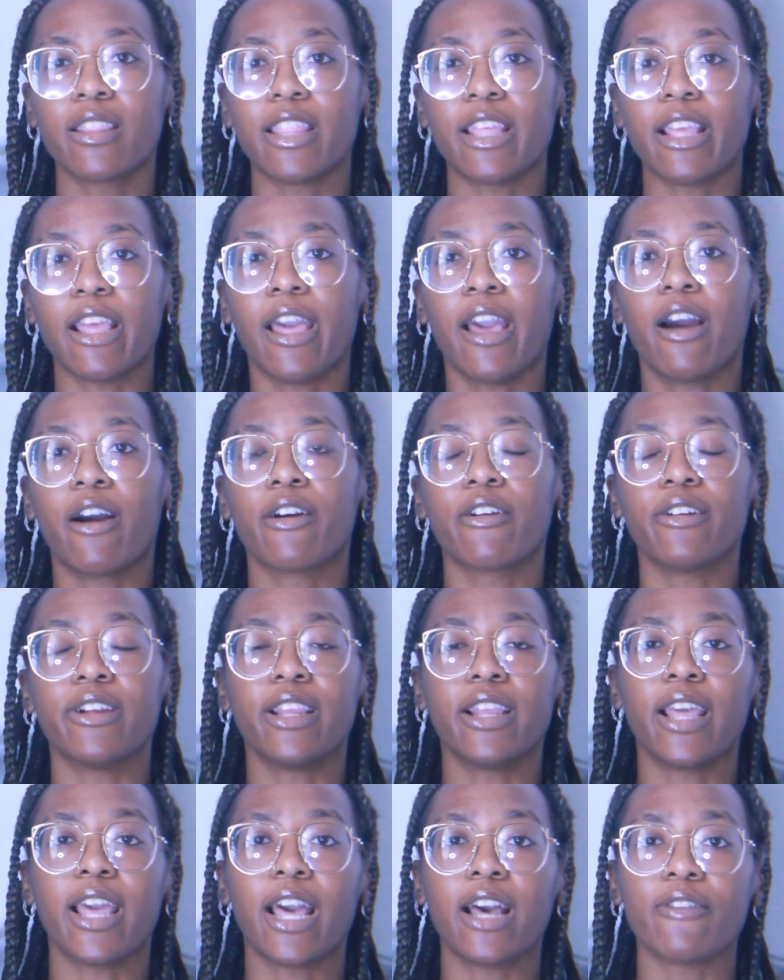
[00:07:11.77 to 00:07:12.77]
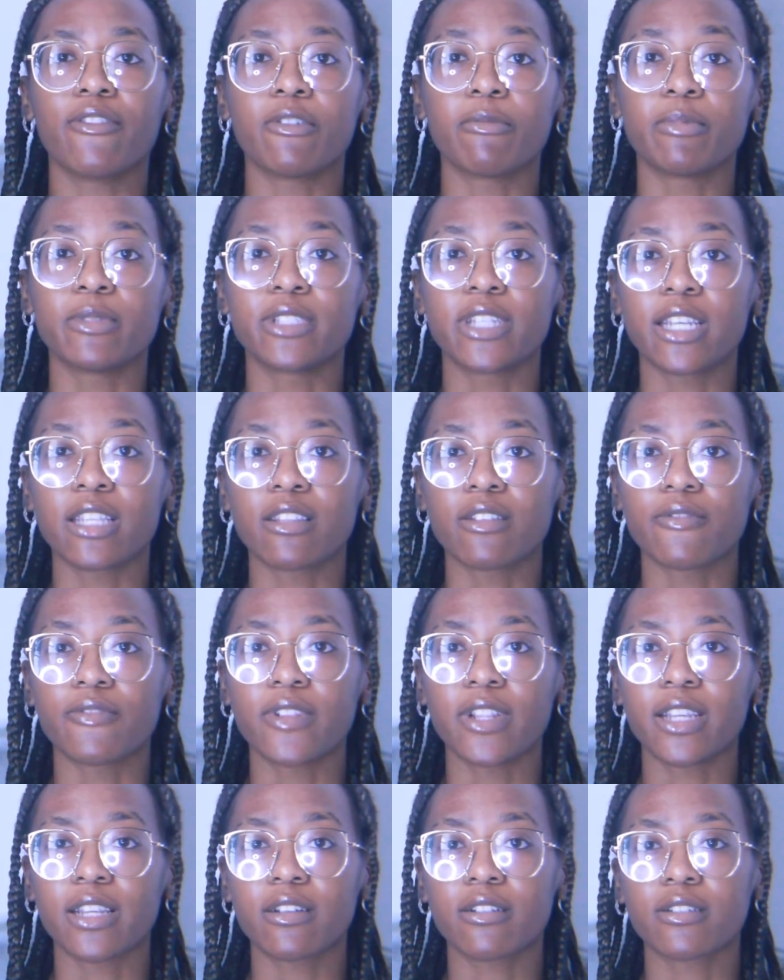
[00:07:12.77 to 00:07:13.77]
They already have a
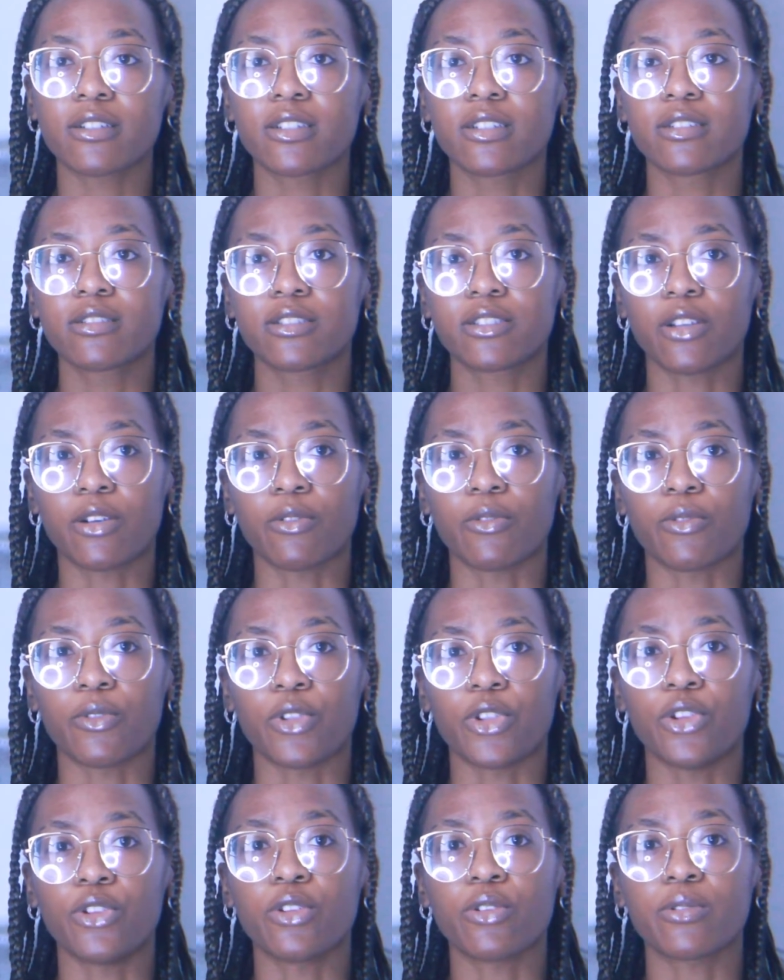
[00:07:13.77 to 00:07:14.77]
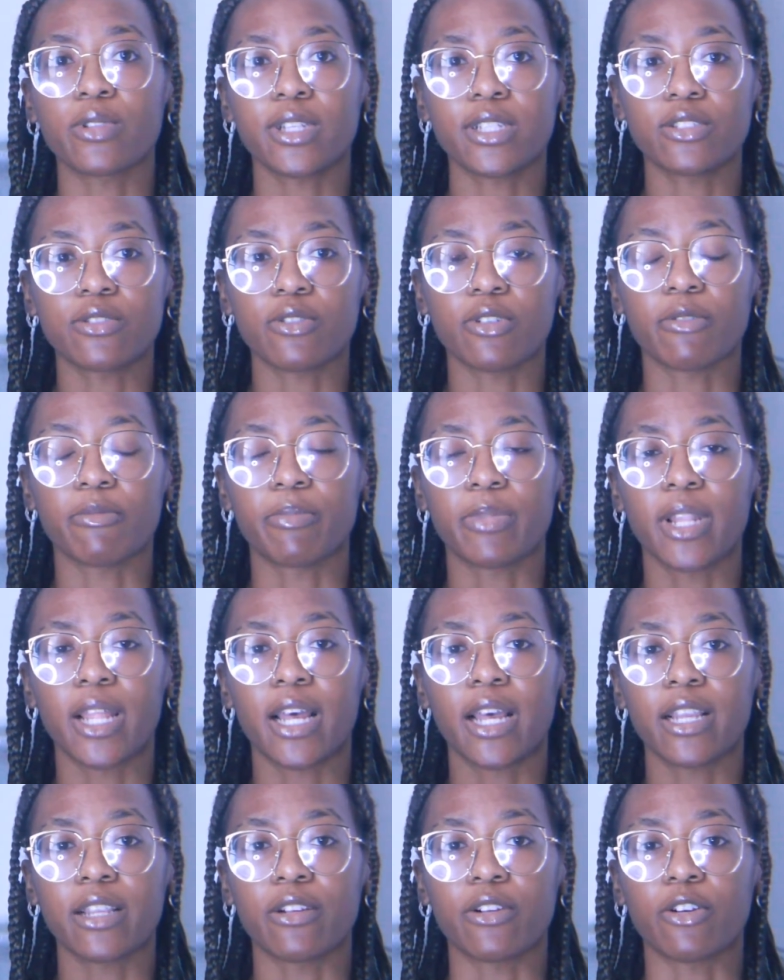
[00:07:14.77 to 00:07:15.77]
protective layer, so you don't need to
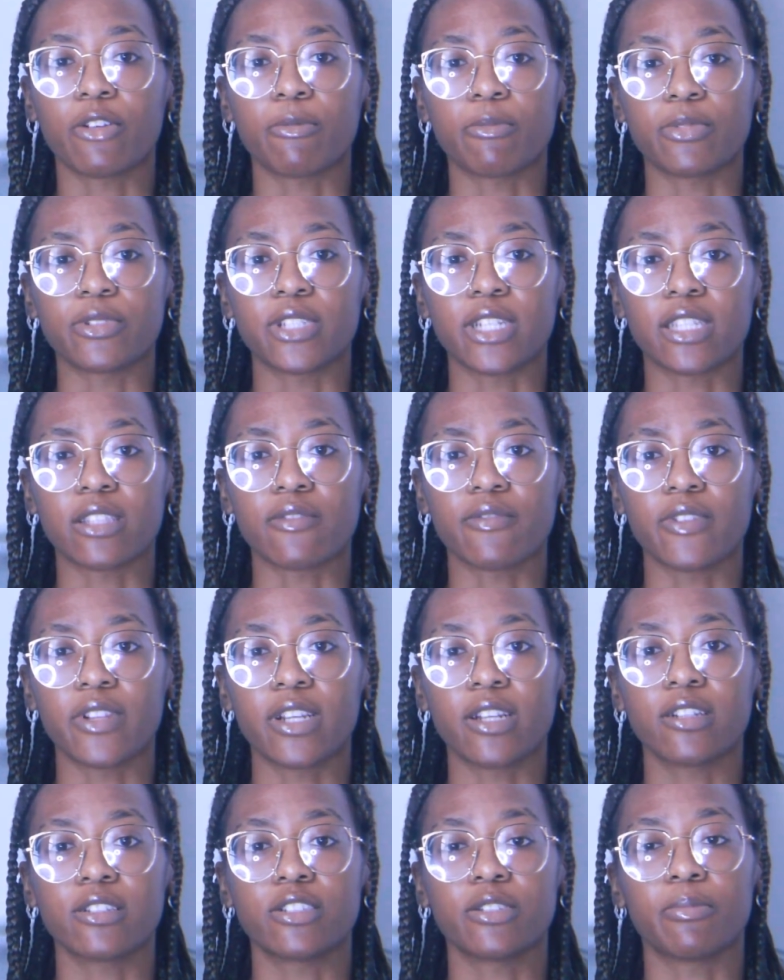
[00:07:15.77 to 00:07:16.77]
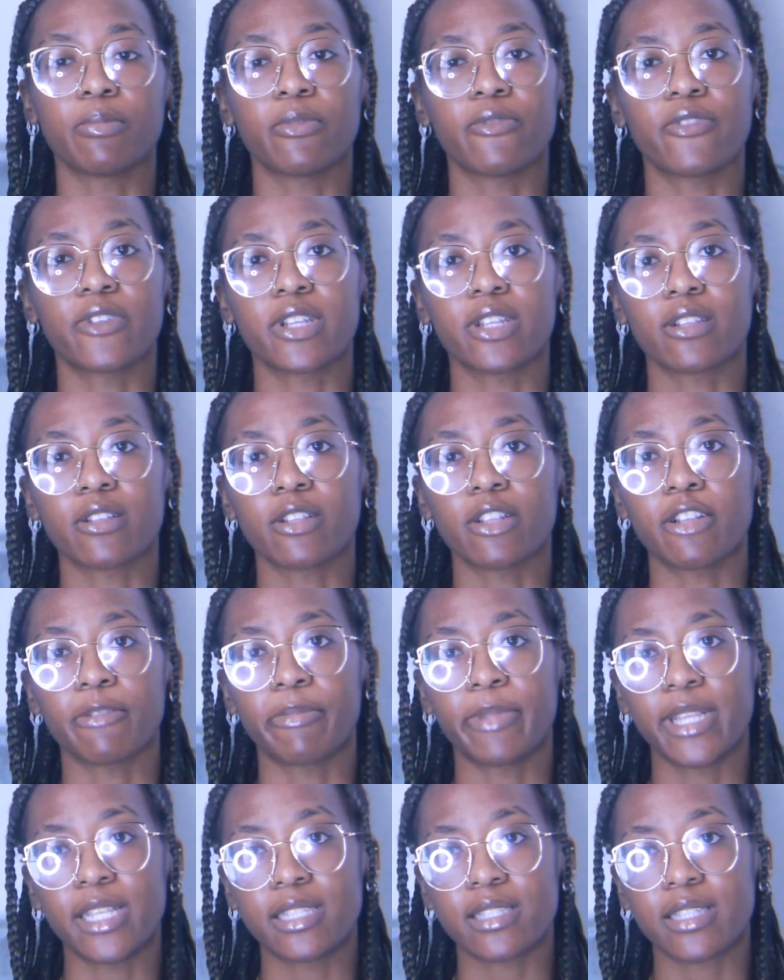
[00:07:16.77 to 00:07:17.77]
apply your own protective layer to prevent
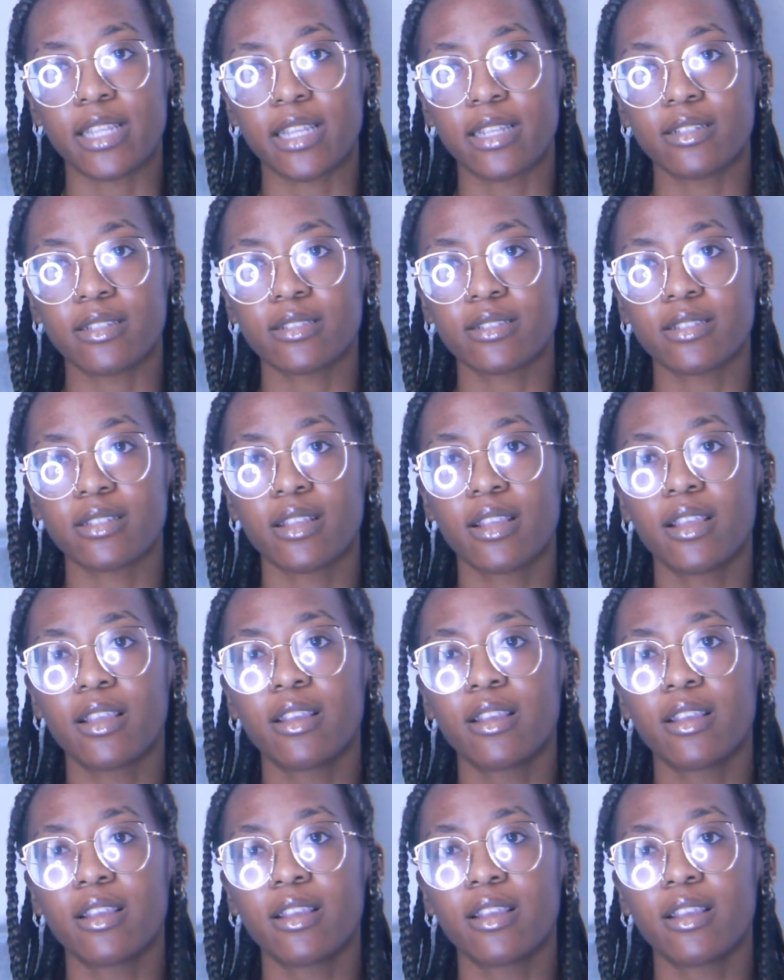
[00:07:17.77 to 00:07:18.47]
pee stains.